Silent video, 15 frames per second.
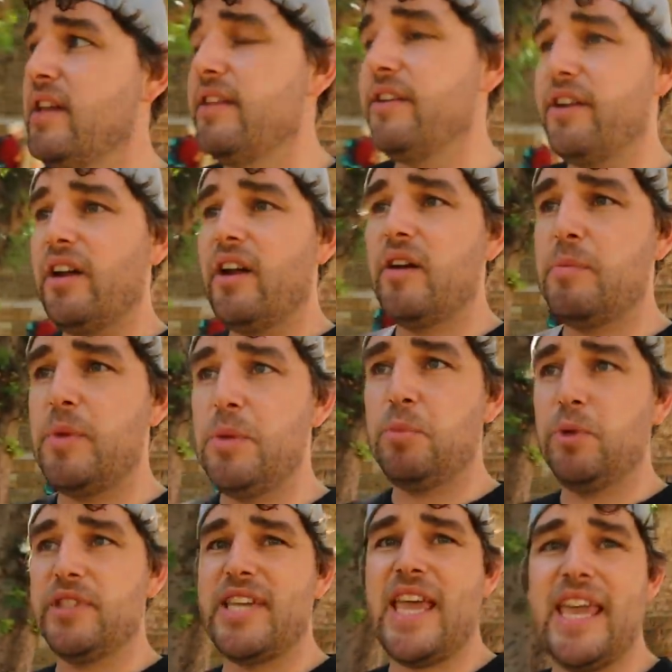There are a lot of
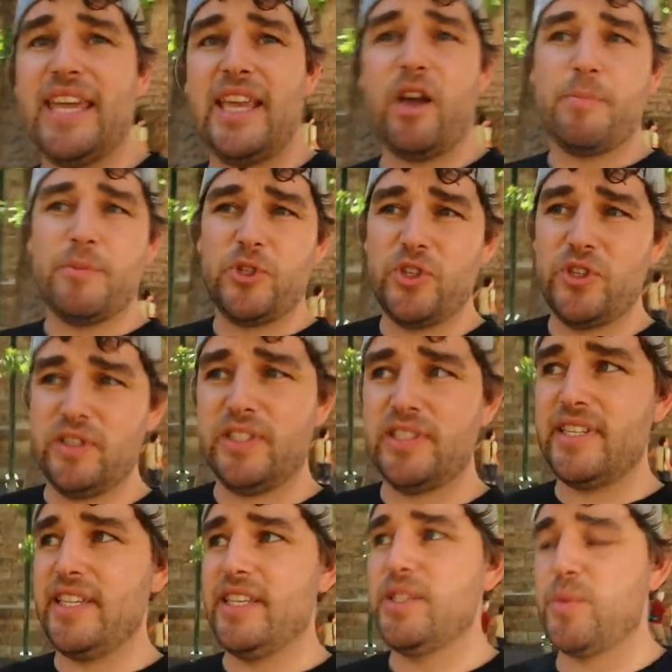people taking
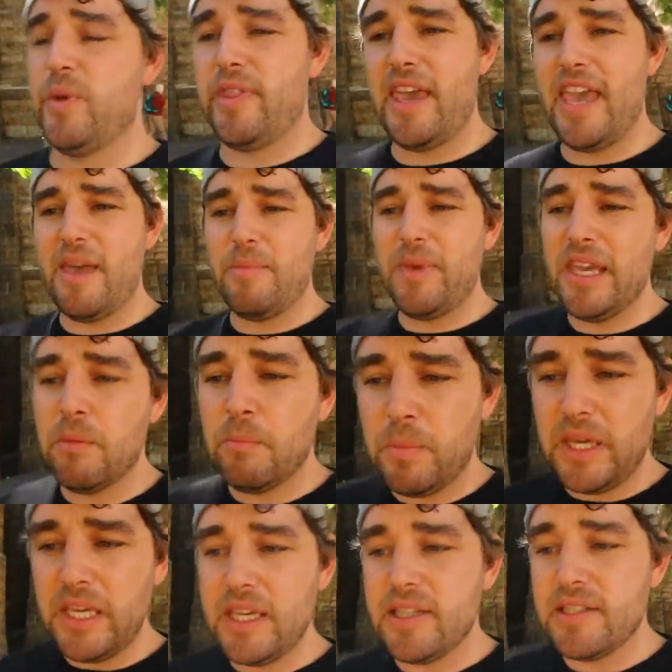opportunities with
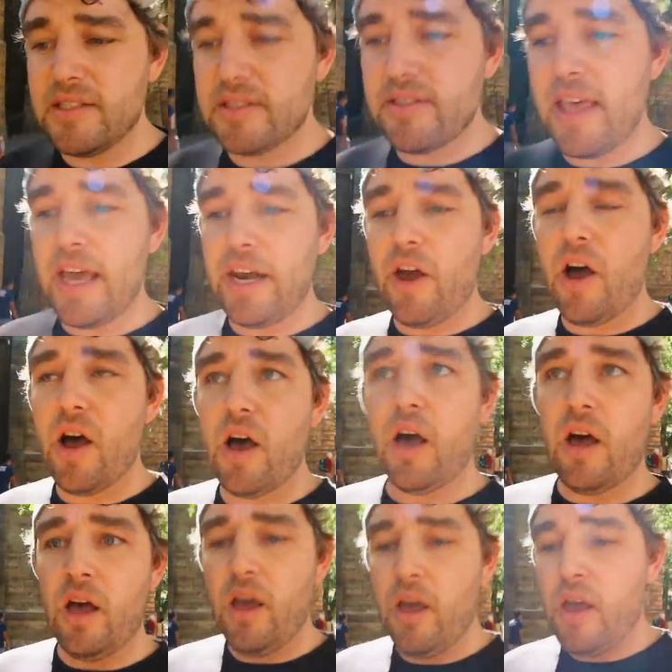Airbnbs that are